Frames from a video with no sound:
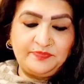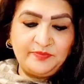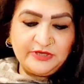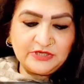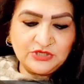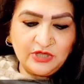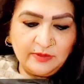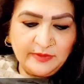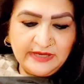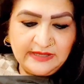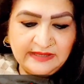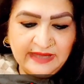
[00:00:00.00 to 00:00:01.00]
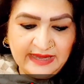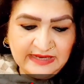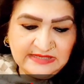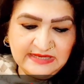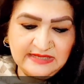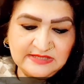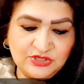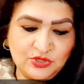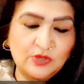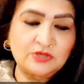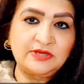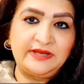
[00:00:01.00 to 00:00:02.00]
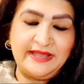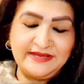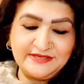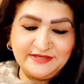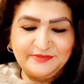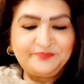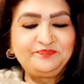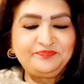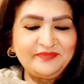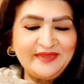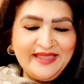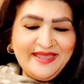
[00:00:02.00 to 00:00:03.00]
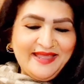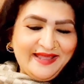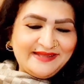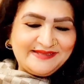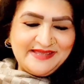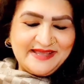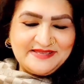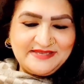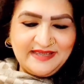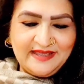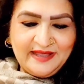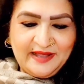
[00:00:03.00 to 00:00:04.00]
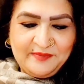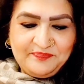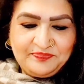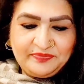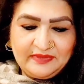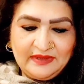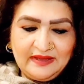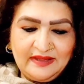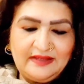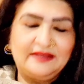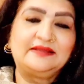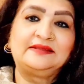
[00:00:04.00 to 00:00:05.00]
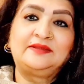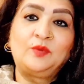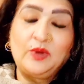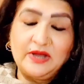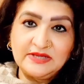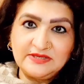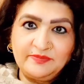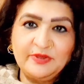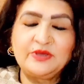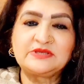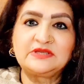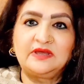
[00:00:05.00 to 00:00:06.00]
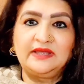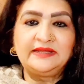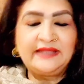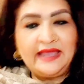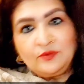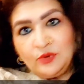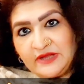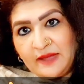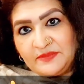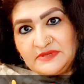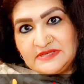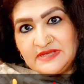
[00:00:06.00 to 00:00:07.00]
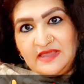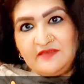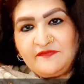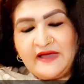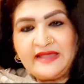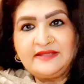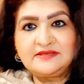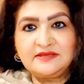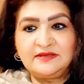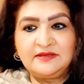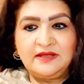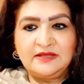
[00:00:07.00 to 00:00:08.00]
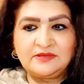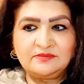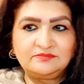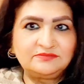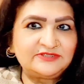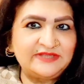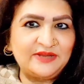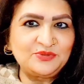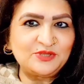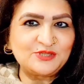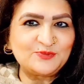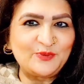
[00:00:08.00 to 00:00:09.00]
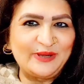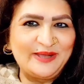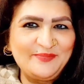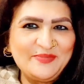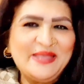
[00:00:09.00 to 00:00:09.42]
Peter Solomon in the end tells Dr. Landon that the word, because in the end what happens? He finds, shall I do the spoiler?